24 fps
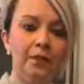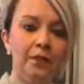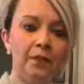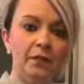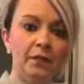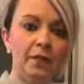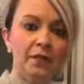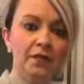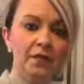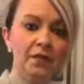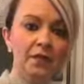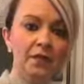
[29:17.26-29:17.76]

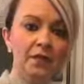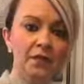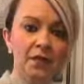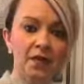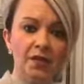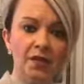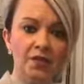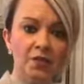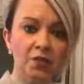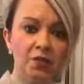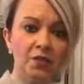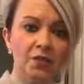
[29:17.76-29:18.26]
this
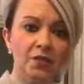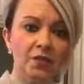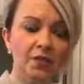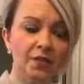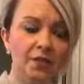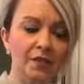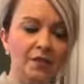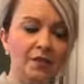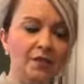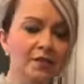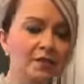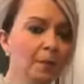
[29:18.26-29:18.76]
is just
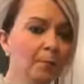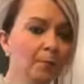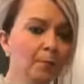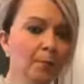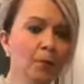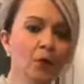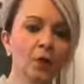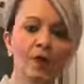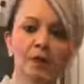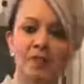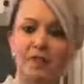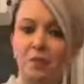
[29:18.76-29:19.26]
a
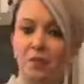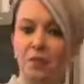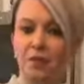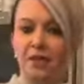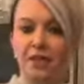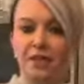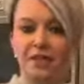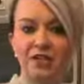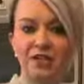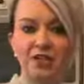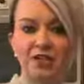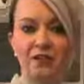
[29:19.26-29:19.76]
simple
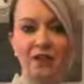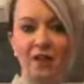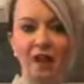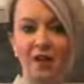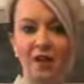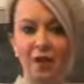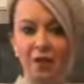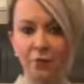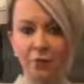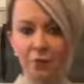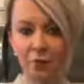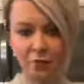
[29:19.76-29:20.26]
explanation of how
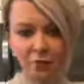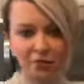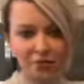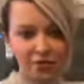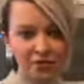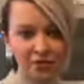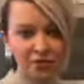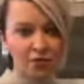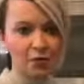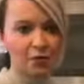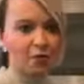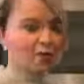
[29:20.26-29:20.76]
I
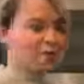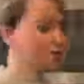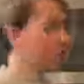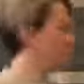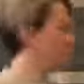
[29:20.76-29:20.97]
roasted those